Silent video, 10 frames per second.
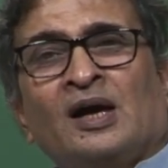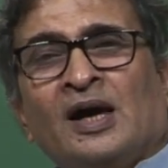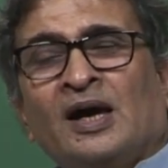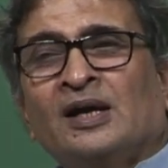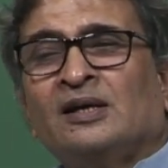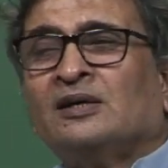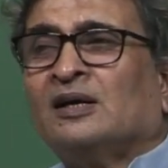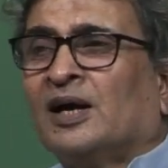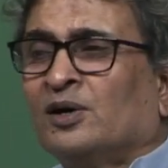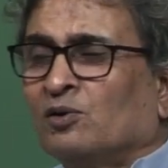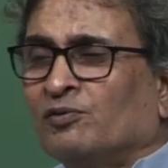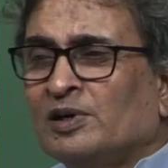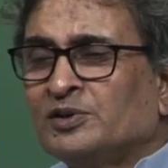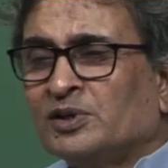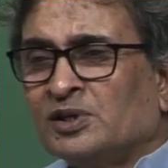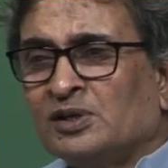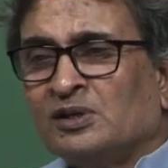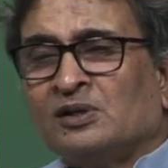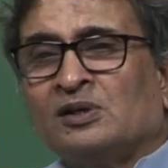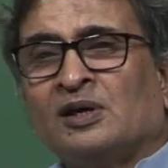and
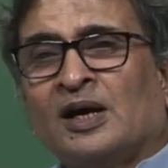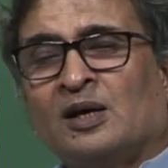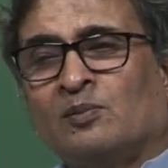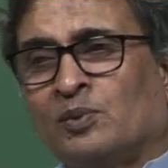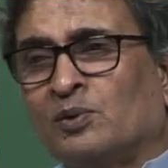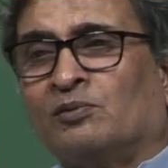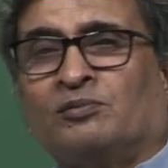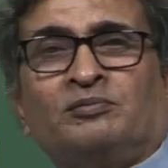hydrophilicity can improve.